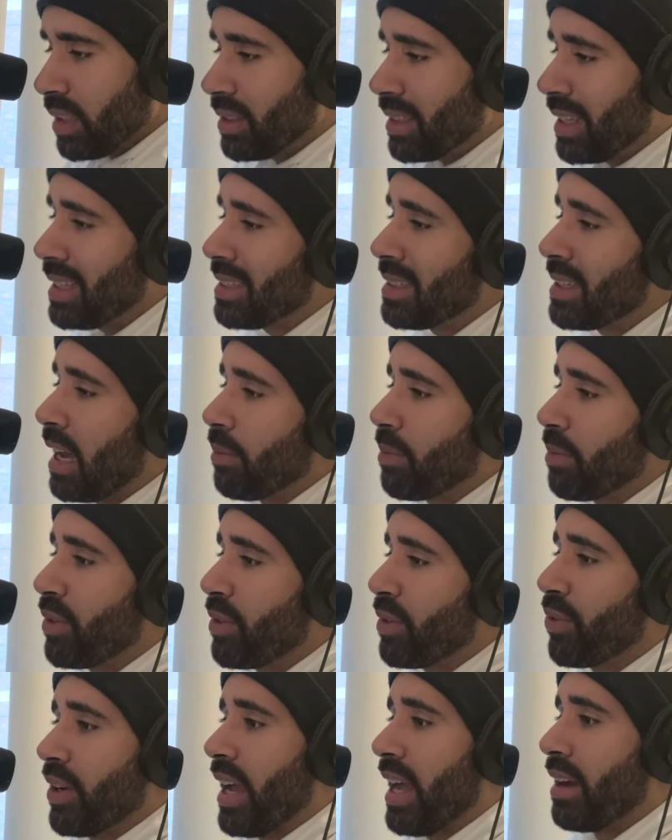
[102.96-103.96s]
Then Tommy
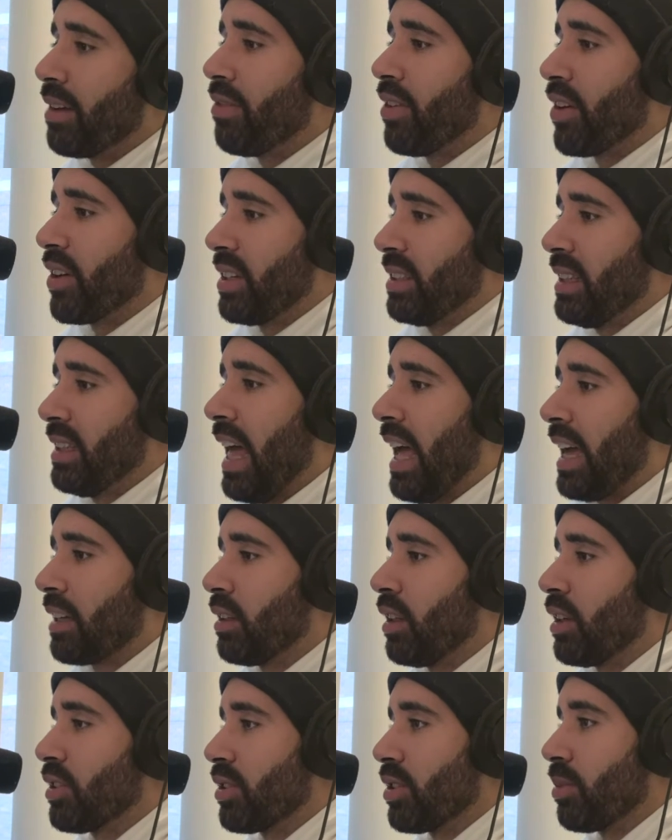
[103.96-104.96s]
Fury had a very
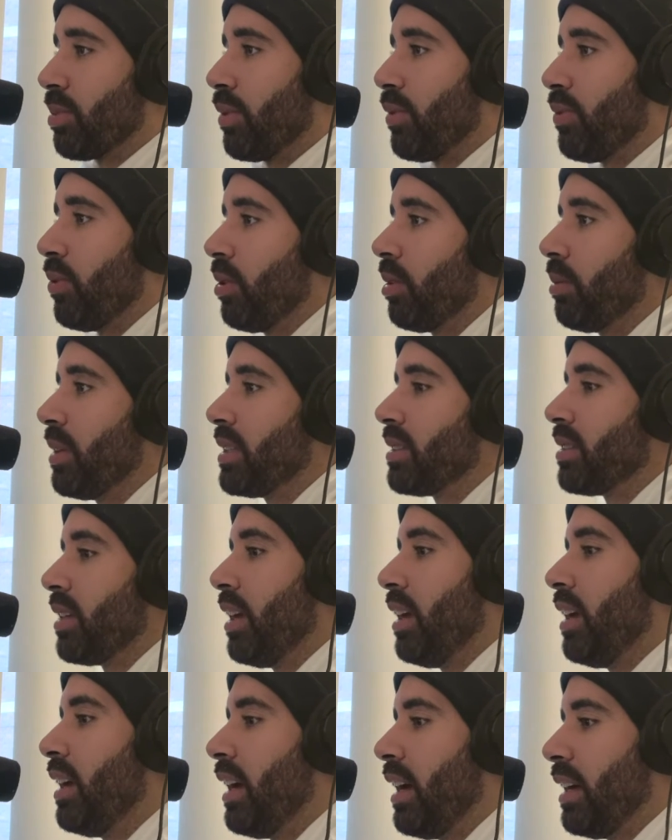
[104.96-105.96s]
lackluster performance.
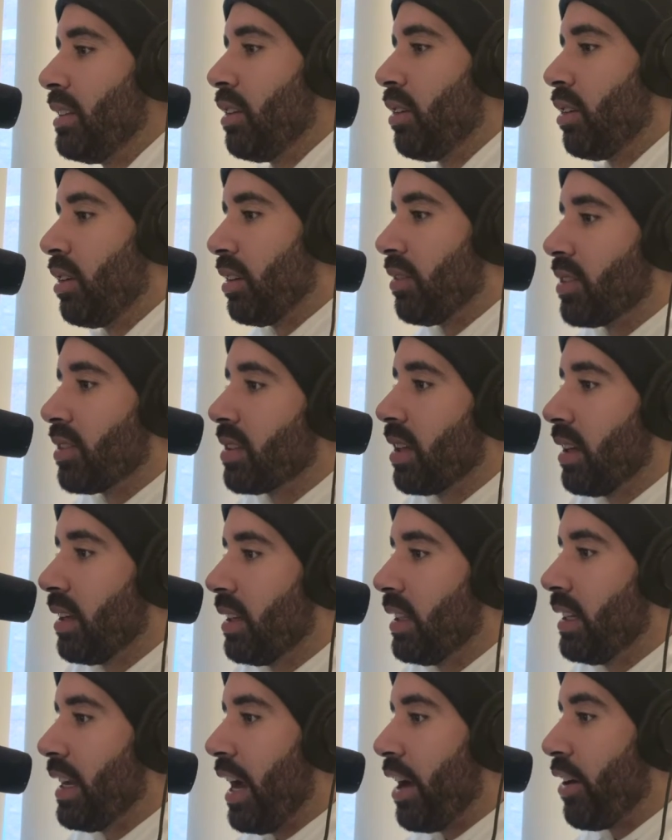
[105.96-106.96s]
And then all of a sudden,
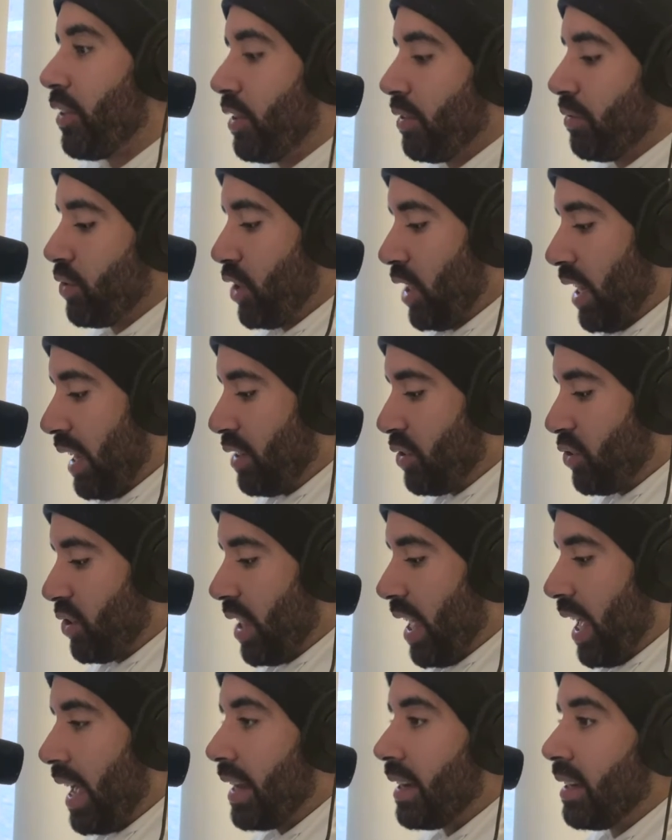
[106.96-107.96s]
the narrative changed
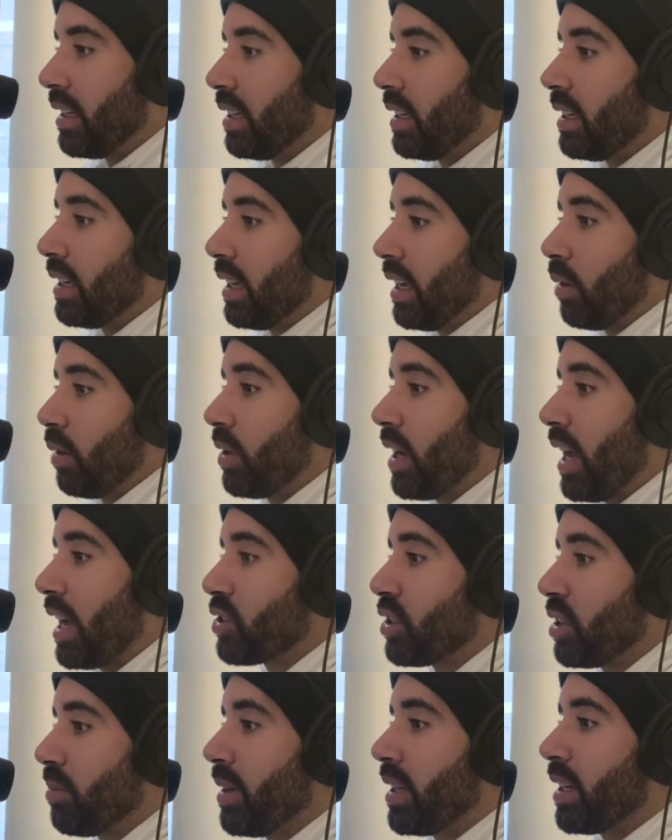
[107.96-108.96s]
that it would
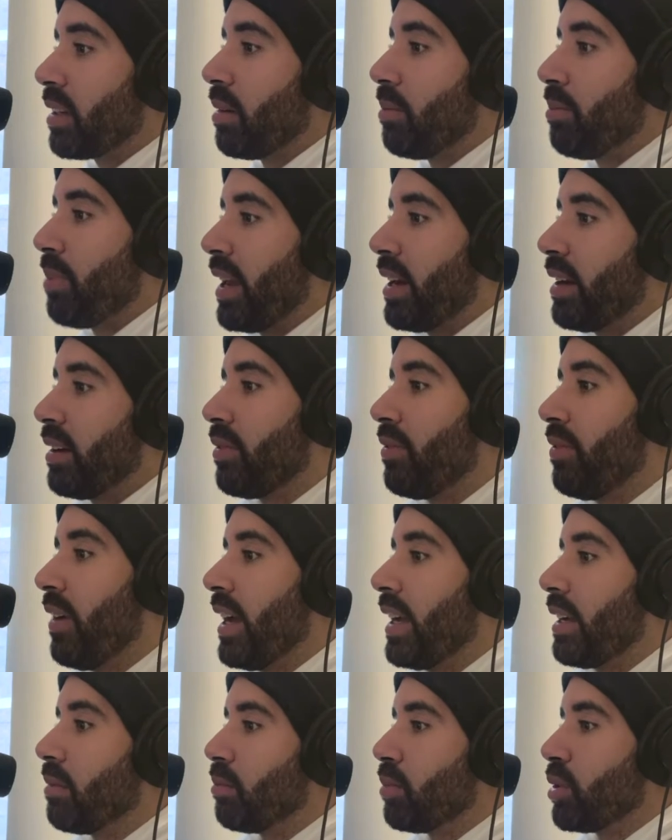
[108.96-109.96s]
actually be a competitive
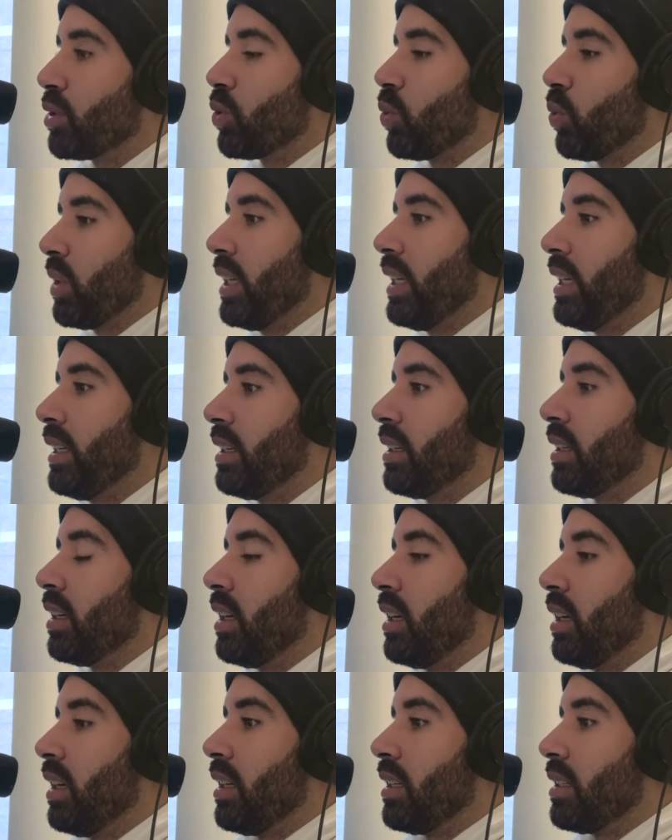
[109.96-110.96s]
fight between
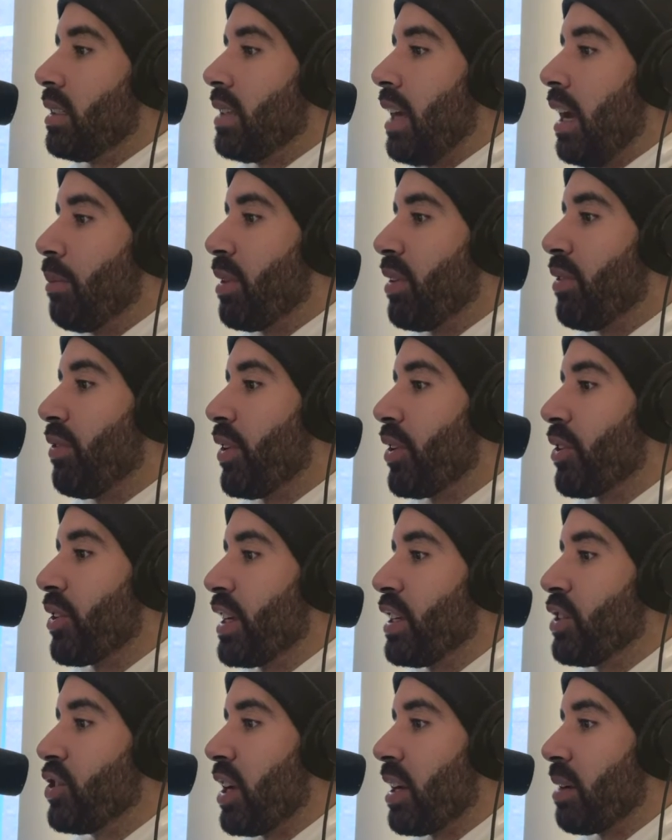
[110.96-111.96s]
Tommy
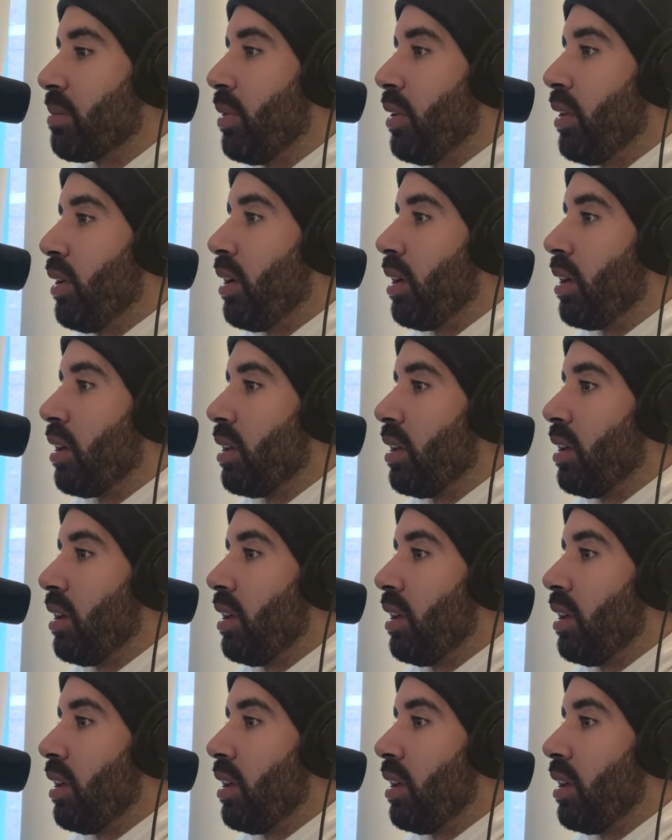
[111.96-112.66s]
Fury and Jake Paul.